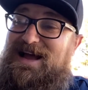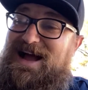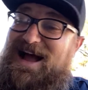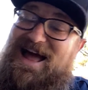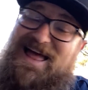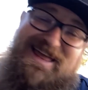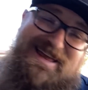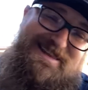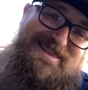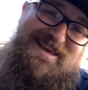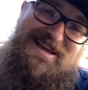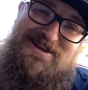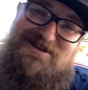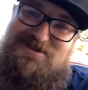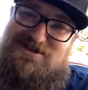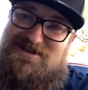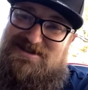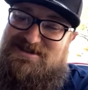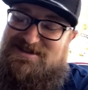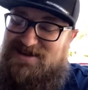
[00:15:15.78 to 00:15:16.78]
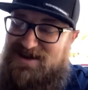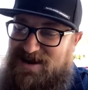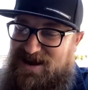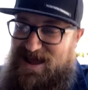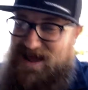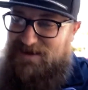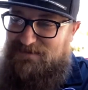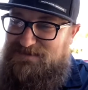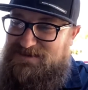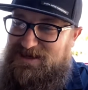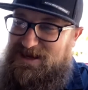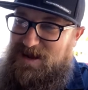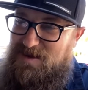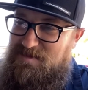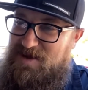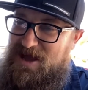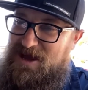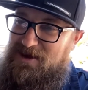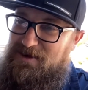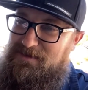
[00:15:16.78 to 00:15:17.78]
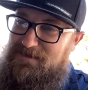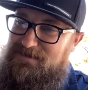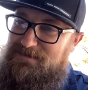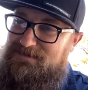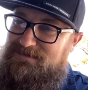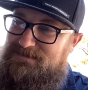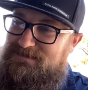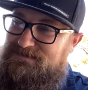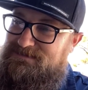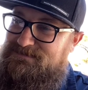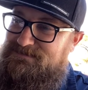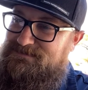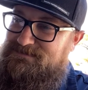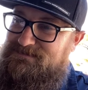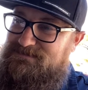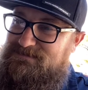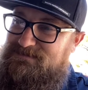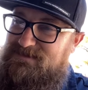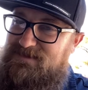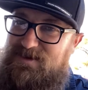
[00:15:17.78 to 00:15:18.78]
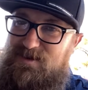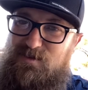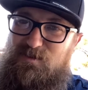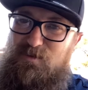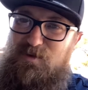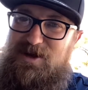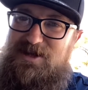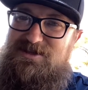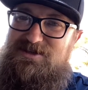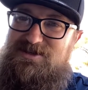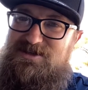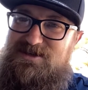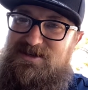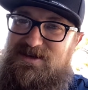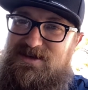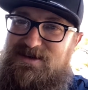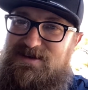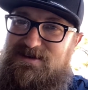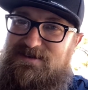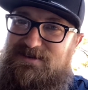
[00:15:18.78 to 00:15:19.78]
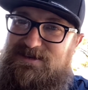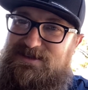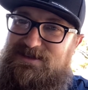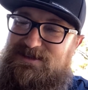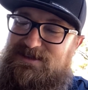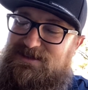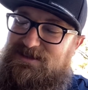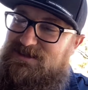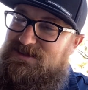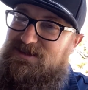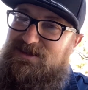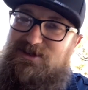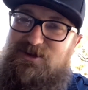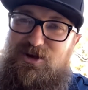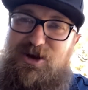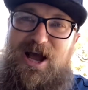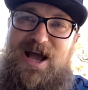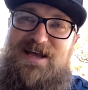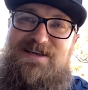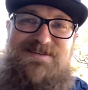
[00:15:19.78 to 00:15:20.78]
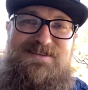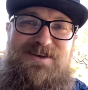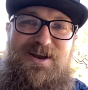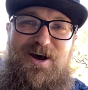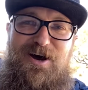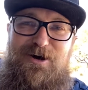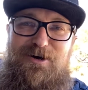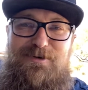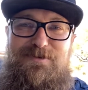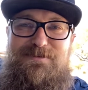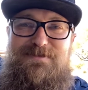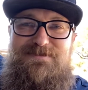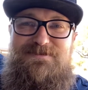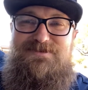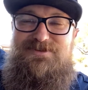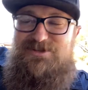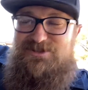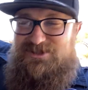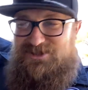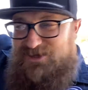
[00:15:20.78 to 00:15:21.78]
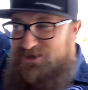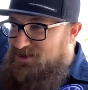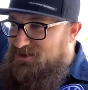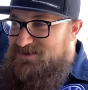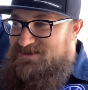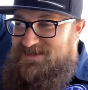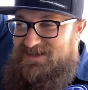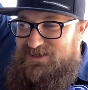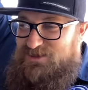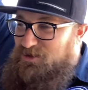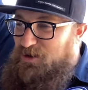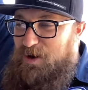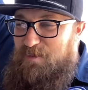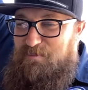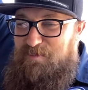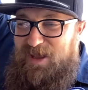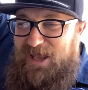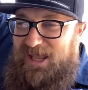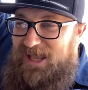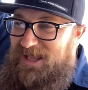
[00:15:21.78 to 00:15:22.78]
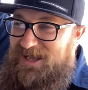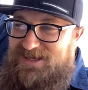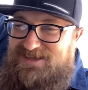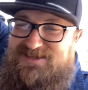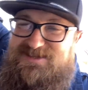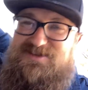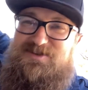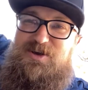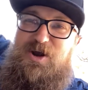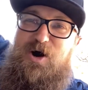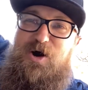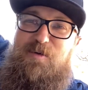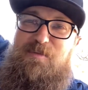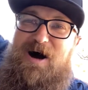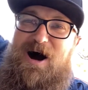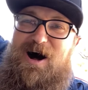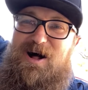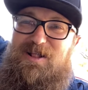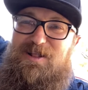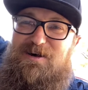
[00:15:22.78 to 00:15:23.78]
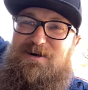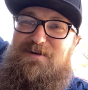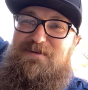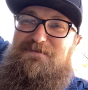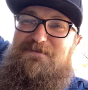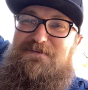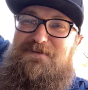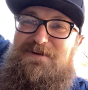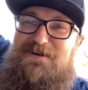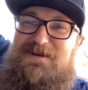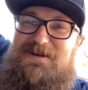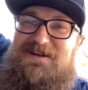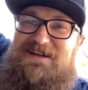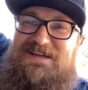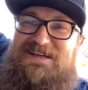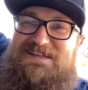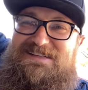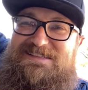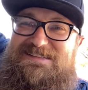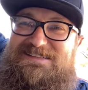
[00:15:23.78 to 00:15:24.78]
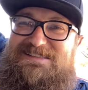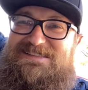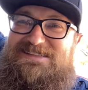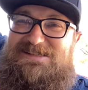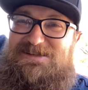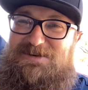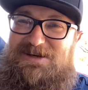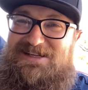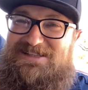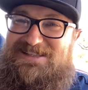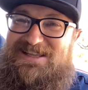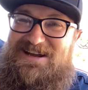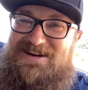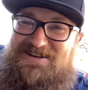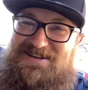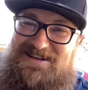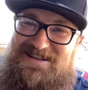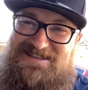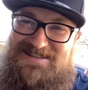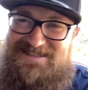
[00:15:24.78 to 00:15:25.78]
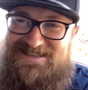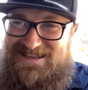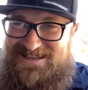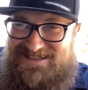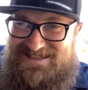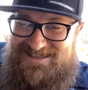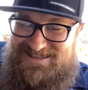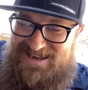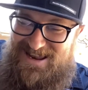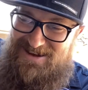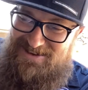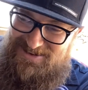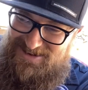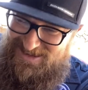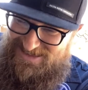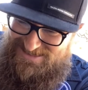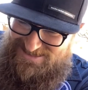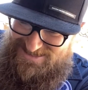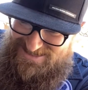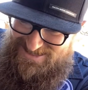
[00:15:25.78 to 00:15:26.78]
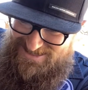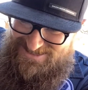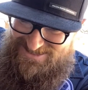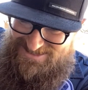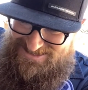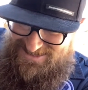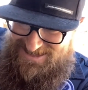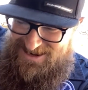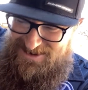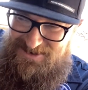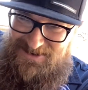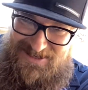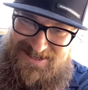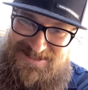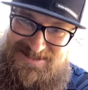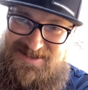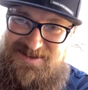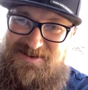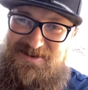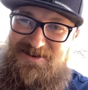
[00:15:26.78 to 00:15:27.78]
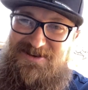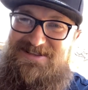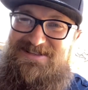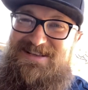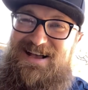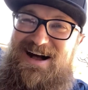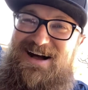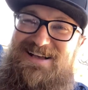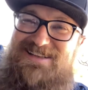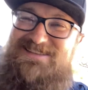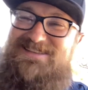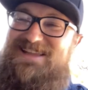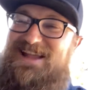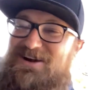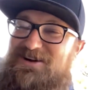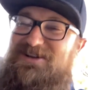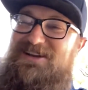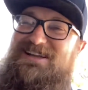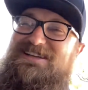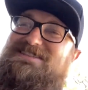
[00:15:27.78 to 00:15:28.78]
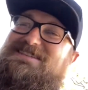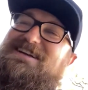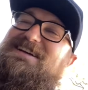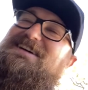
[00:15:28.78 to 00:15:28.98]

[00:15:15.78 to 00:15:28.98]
I think the engine's gonna have to come out, which you guys know just turns into a big snowball of, well, now it needs this, now it needs this, now it needs new exhaust, now it needs a